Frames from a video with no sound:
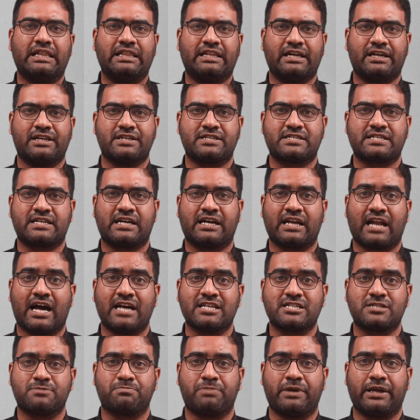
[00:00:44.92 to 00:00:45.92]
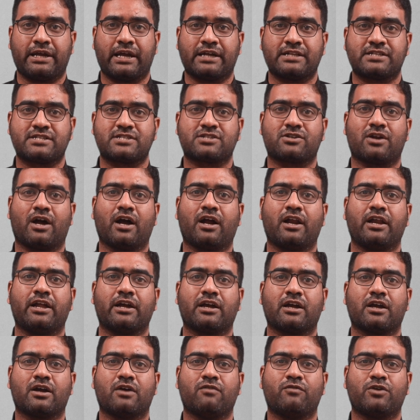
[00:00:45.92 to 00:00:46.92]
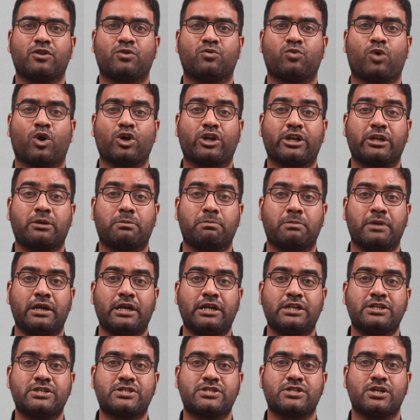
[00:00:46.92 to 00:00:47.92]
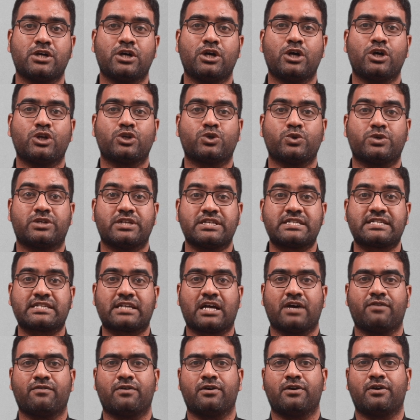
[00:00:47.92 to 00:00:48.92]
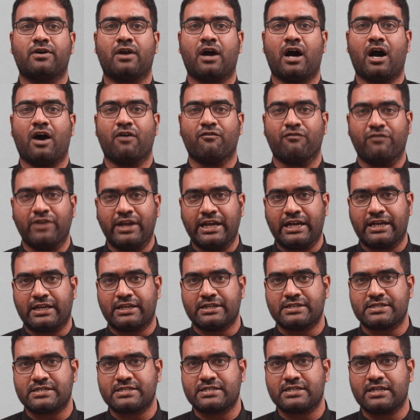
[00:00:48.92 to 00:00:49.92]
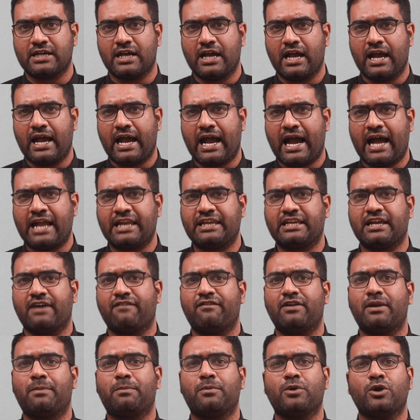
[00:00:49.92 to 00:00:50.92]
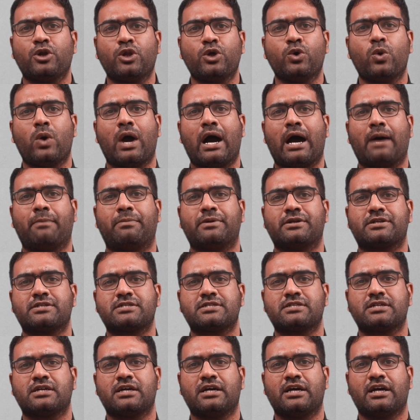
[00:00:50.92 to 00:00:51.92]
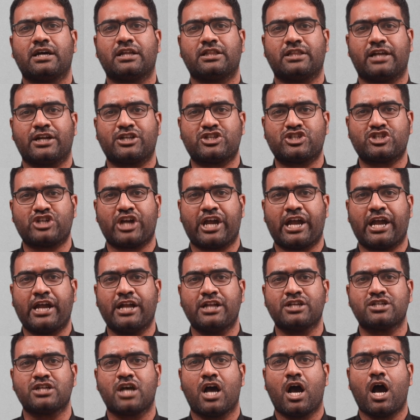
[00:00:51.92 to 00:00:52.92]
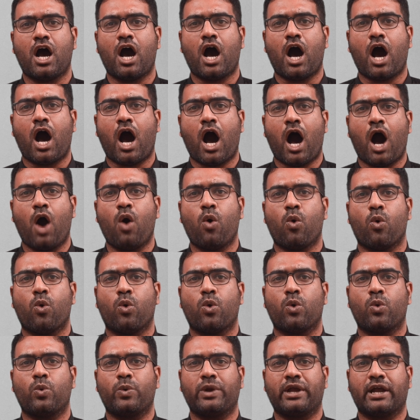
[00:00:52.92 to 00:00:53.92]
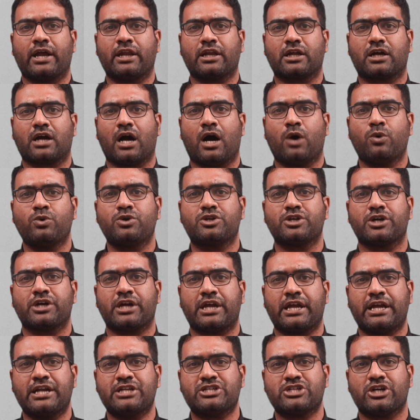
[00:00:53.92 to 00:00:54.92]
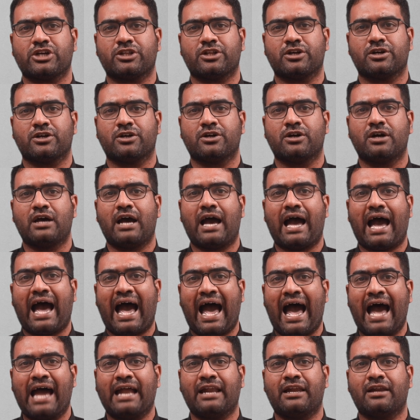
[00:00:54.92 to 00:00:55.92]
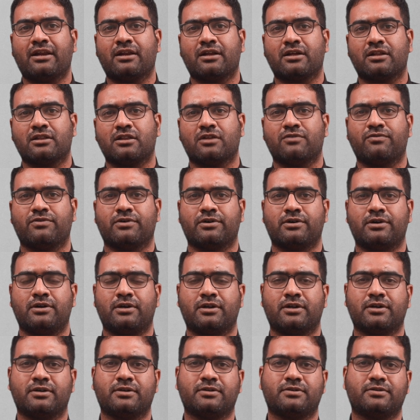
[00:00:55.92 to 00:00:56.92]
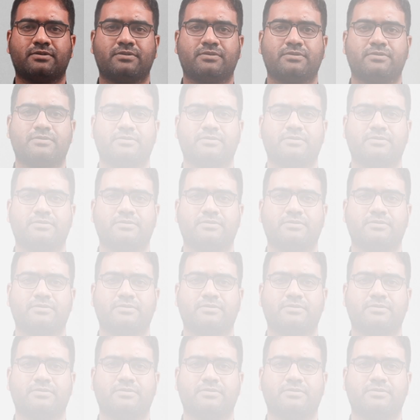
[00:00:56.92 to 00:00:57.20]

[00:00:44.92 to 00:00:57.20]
There is grasping and struggling with what it means to discover our weakness and develop new habits that change how we encounter each other and the world.